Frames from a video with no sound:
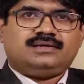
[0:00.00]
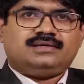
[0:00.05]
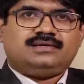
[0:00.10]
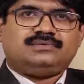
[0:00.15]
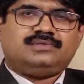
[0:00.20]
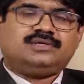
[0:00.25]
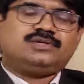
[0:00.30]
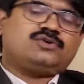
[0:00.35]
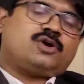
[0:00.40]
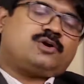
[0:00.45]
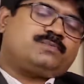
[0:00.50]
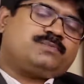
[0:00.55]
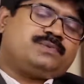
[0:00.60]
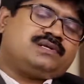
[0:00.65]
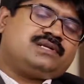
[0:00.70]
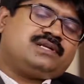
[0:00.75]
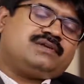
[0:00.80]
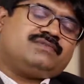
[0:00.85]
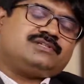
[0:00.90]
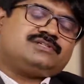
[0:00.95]
the
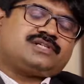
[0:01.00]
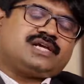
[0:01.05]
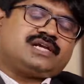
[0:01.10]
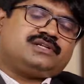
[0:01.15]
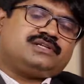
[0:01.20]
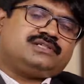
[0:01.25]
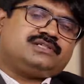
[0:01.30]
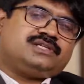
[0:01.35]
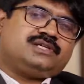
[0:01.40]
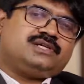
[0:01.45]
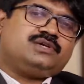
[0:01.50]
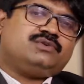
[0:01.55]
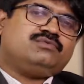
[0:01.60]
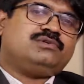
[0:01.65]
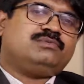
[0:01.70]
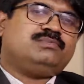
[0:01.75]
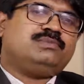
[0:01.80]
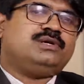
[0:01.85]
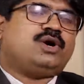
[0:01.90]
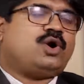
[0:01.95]
corporate level strategy
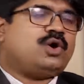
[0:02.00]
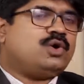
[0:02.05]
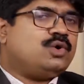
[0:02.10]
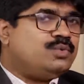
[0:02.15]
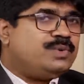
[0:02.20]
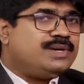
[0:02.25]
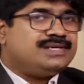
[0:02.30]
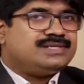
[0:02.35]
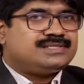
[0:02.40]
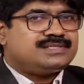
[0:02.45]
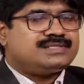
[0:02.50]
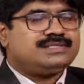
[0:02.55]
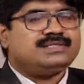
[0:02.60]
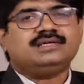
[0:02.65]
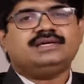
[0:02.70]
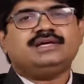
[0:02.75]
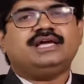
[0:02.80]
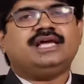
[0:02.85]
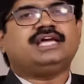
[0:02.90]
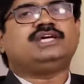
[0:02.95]
will be always
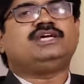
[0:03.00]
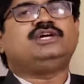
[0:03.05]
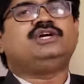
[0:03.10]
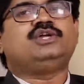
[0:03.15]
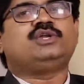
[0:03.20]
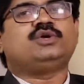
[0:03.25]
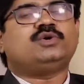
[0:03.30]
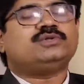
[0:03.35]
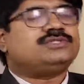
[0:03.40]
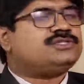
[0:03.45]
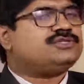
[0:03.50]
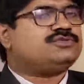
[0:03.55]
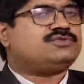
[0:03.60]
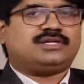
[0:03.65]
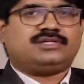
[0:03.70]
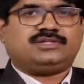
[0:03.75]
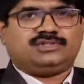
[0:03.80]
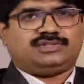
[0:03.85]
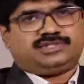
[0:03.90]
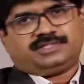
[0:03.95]
a growth
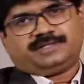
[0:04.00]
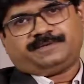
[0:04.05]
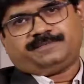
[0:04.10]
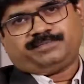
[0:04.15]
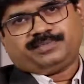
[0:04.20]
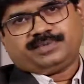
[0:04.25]
strategy.